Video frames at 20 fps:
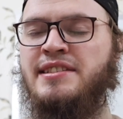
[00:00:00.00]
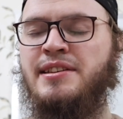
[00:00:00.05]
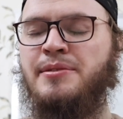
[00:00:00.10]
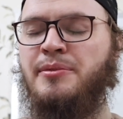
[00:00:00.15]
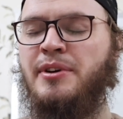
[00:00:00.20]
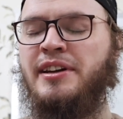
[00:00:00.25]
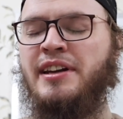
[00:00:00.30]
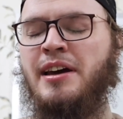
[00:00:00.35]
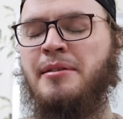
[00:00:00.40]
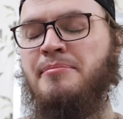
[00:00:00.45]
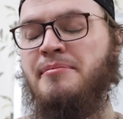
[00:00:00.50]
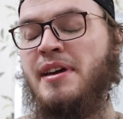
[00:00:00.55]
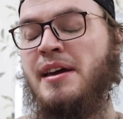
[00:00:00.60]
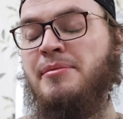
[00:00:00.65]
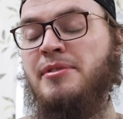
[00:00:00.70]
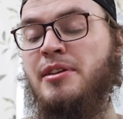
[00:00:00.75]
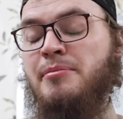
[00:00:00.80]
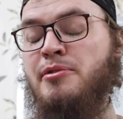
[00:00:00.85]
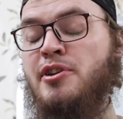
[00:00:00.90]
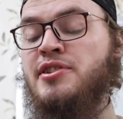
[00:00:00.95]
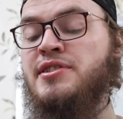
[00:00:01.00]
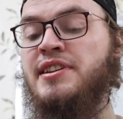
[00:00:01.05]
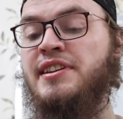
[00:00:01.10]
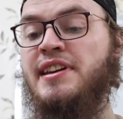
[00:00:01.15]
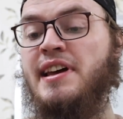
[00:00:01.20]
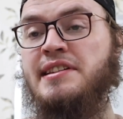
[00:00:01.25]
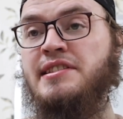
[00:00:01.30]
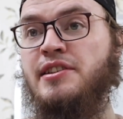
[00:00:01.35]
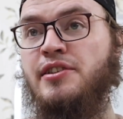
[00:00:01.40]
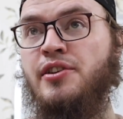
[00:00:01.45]
and whatnot, maybe the person
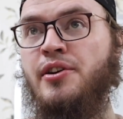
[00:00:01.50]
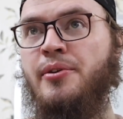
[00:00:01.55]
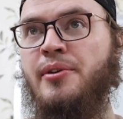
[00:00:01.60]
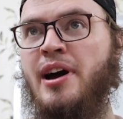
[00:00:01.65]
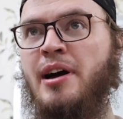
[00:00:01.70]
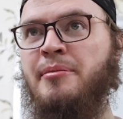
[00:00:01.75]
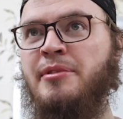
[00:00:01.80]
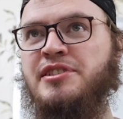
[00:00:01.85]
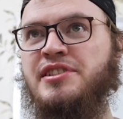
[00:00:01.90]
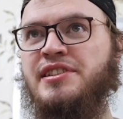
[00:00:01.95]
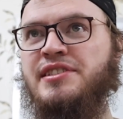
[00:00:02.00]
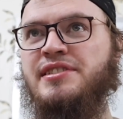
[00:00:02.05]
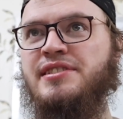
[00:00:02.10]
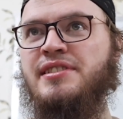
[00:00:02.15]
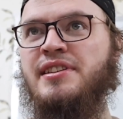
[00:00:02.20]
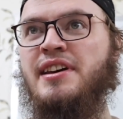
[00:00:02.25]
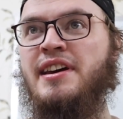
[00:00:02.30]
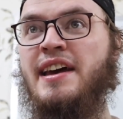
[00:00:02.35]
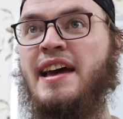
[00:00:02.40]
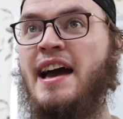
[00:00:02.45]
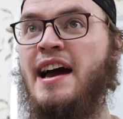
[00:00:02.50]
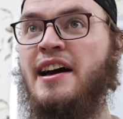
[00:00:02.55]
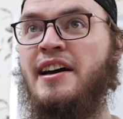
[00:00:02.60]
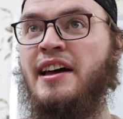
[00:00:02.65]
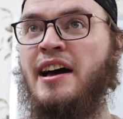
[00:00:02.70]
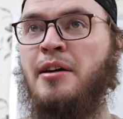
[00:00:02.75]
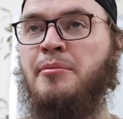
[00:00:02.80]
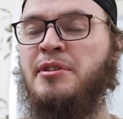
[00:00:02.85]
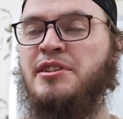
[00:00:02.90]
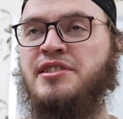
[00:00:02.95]
doesn't know how much
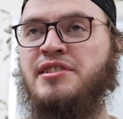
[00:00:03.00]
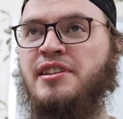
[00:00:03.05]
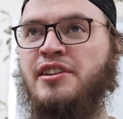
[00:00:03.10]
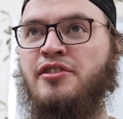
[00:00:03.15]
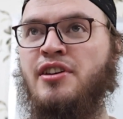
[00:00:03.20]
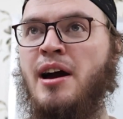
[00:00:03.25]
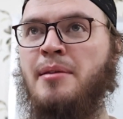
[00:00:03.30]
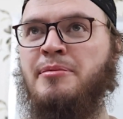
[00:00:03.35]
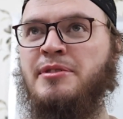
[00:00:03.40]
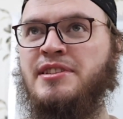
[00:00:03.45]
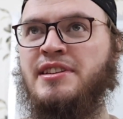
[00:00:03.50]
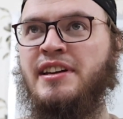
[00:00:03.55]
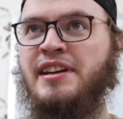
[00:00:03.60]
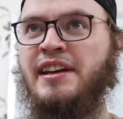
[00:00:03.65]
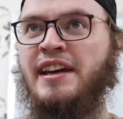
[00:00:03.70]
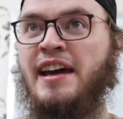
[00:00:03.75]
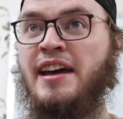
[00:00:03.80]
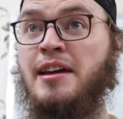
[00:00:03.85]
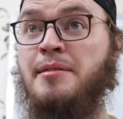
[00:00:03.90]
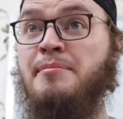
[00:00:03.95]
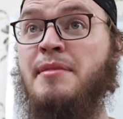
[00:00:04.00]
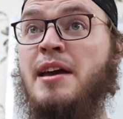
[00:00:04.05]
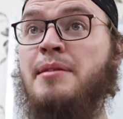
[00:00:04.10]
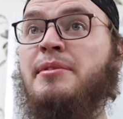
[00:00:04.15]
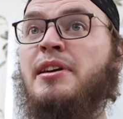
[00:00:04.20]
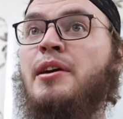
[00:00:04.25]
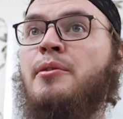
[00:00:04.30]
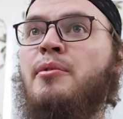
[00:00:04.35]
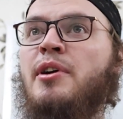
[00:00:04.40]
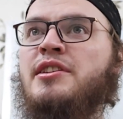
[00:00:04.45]
the crop is going to get. And
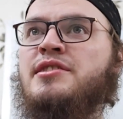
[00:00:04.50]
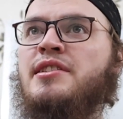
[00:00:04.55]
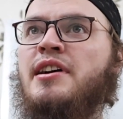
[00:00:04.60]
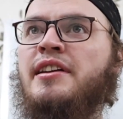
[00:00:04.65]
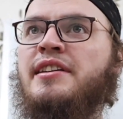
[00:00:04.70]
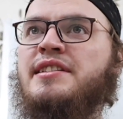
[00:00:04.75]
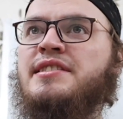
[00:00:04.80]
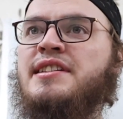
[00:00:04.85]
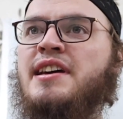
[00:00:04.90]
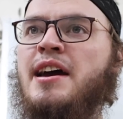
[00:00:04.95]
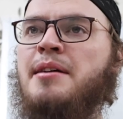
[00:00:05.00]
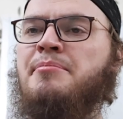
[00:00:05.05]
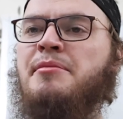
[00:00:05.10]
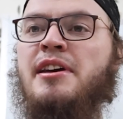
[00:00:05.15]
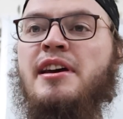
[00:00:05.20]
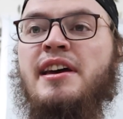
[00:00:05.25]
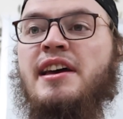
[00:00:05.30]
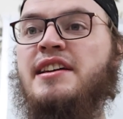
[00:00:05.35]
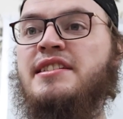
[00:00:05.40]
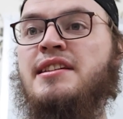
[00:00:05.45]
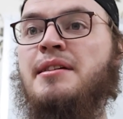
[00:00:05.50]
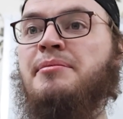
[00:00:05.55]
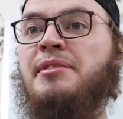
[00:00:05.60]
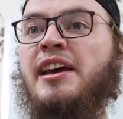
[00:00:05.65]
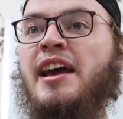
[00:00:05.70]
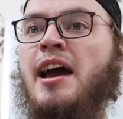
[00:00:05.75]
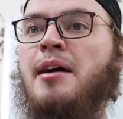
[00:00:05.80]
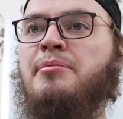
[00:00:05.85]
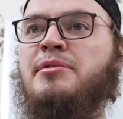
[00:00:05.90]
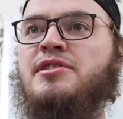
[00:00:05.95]
maybe he works all this time and something
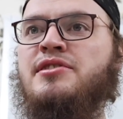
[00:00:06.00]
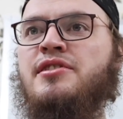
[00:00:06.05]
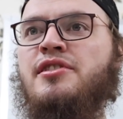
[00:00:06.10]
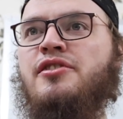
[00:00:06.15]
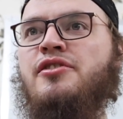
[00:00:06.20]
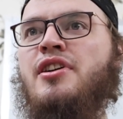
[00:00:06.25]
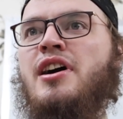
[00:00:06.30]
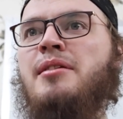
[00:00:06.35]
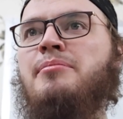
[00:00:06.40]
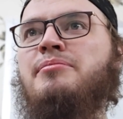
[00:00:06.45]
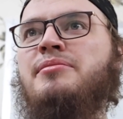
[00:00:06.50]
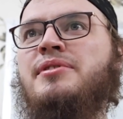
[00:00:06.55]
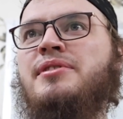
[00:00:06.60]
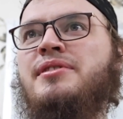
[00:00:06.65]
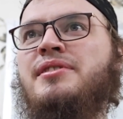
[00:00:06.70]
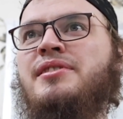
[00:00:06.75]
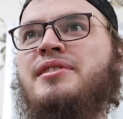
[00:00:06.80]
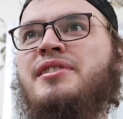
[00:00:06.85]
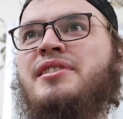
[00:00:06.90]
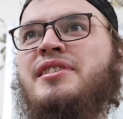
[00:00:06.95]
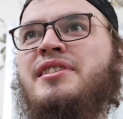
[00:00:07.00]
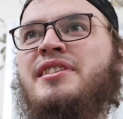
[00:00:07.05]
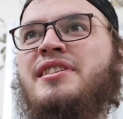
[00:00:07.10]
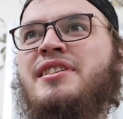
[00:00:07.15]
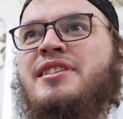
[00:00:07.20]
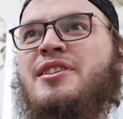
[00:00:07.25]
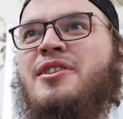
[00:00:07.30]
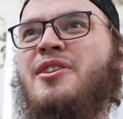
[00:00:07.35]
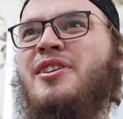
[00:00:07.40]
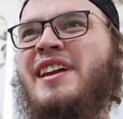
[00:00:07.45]
happens to the crop.
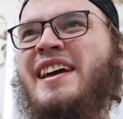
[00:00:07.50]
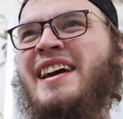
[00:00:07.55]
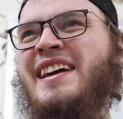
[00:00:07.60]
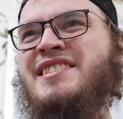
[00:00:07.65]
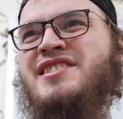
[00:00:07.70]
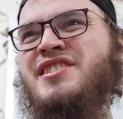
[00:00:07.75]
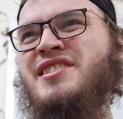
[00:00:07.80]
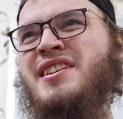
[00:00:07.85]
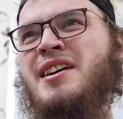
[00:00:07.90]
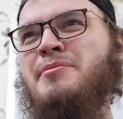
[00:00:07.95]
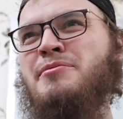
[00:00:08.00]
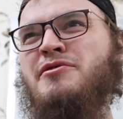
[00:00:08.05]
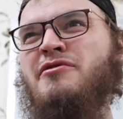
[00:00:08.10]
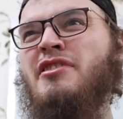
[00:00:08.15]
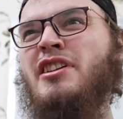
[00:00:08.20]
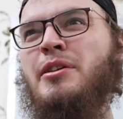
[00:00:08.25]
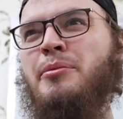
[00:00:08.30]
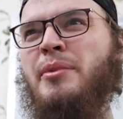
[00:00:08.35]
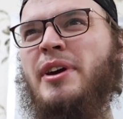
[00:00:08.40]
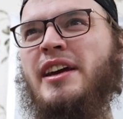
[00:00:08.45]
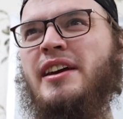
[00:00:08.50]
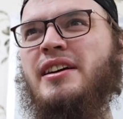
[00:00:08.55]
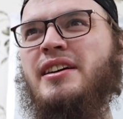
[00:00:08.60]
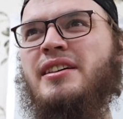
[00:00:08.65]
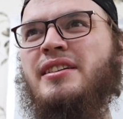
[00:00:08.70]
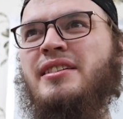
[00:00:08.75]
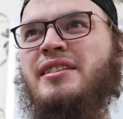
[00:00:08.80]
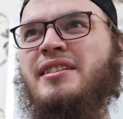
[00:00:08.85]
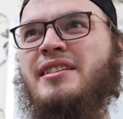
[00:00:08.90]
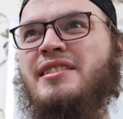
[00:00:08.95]
Or like it just comes really
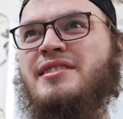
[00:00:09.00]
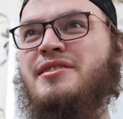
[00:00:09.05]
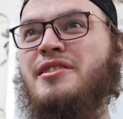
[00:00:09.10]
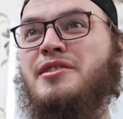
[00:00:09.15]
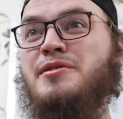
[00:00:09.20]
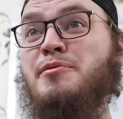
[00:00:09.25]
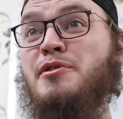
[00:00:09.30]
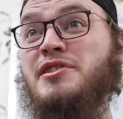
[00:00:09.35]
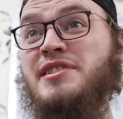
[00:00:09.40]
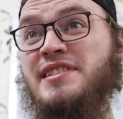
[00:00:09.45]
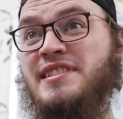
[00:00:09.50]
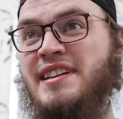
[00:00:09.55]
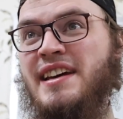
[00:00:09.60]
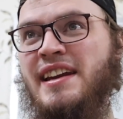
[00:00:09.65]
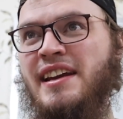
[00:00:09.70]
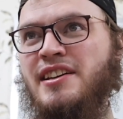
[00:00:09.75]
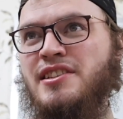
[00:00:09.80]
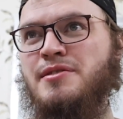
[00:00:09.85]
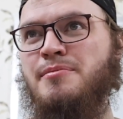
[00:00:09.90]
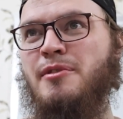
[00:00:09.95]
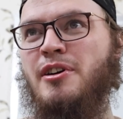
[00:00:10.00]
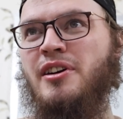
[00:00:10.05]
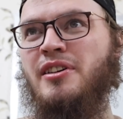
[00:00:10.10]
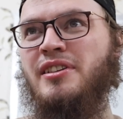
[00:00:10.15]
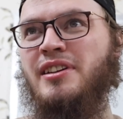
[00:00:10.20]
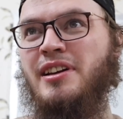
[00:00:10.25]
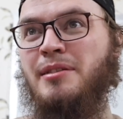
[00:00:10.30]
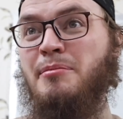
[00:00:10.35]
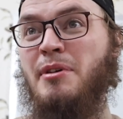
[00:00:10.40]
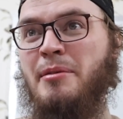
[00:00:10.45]
weak. And so this person's getting a
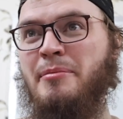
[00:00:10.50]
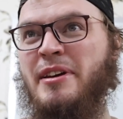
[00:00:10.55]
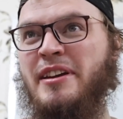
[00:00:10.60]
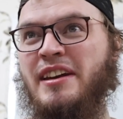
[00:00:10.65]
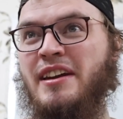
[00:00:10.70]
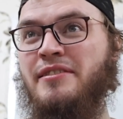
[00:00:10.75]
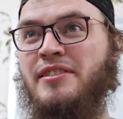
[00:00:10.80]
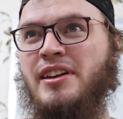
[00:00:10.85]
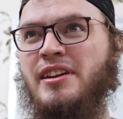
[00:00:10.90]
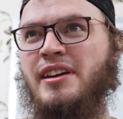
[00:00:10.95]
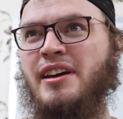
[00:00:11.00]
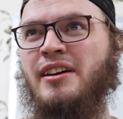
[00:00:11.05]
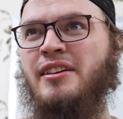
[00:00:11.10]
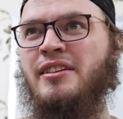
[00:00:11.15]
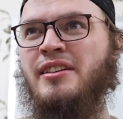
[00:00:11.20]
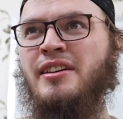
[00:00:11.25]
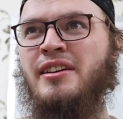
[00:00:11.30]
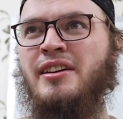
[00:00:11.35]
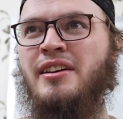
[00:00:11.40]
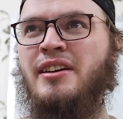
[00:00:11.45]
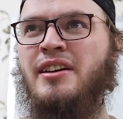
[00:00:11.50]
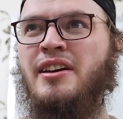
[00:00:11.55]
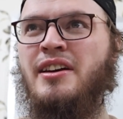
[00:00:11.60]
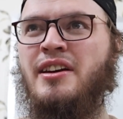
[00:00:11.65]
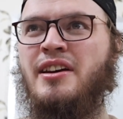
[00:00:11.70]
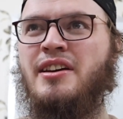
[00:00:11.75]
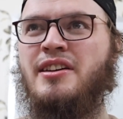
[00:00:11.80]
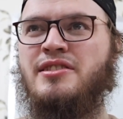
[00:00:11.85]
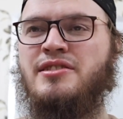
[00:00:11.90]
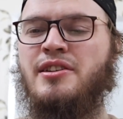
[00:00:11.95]
bum end of the deal.
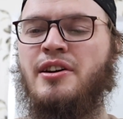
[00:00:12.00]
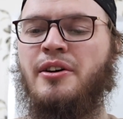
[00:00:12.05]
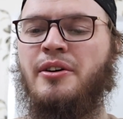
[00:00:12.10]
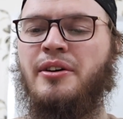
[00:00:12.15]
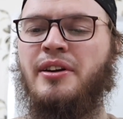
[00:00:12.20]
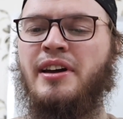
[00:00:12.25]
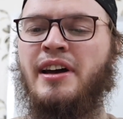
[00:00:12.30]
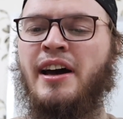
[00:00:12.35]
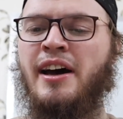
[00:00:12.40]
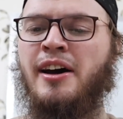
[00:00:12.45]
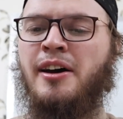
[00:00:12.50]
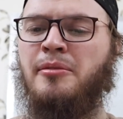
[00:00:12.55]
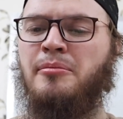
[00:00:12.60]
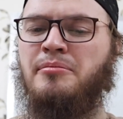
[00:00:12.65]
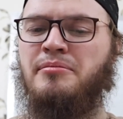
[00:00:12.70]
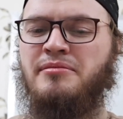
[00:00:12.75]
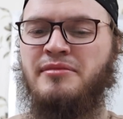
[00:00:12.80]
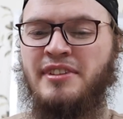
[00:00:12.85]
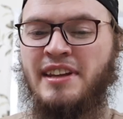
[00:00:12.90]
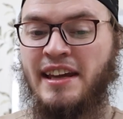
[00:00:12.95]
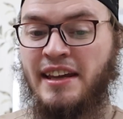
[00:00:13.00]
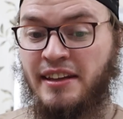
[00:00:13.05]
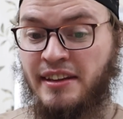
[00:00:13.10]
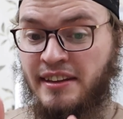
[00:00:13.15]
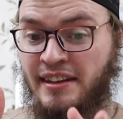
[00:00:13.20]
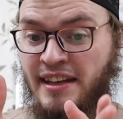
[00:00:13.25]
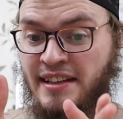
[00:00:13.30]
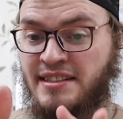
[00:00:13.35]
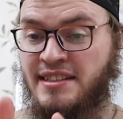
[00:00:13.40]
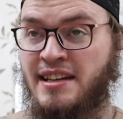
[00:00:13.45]
So
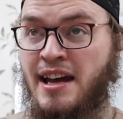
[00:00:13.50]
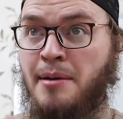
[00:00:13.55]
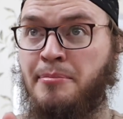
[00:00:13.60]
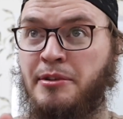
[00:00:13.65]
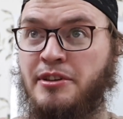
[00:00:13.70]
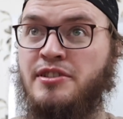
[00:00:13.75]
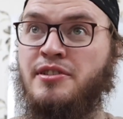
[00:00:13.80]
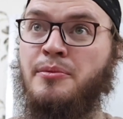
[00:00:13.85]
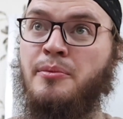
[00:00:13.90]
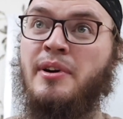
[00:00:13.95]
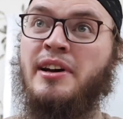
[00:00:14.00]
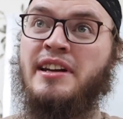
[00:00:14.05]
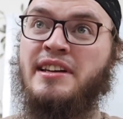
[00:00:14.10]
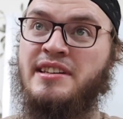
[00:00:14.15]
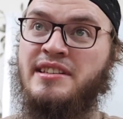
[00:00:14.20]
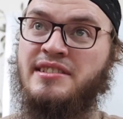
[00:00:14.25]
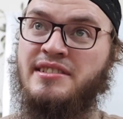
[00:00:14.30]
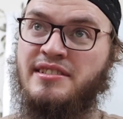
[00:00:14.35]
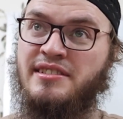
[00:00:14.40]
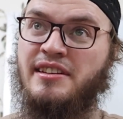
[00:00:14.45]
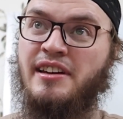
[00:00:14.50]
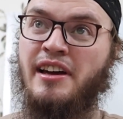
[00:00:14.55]
they stop it to what is